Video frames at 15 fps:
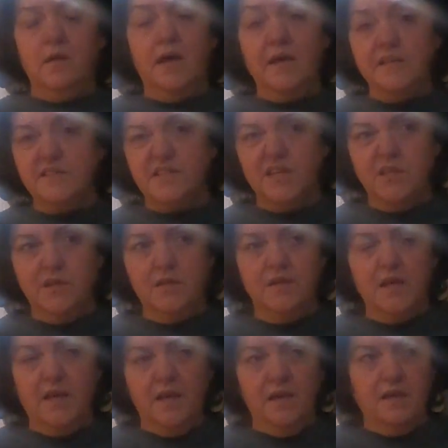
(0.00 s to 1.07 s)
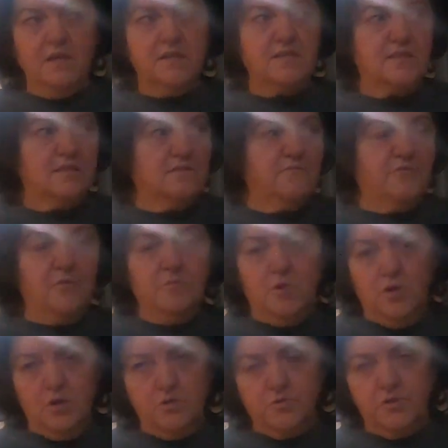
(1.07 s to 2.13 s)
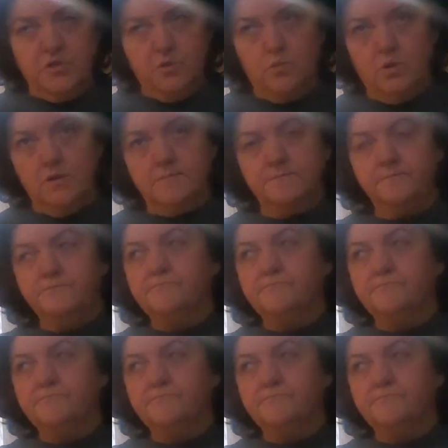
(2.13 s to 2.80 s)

18 eggs from the grocery store.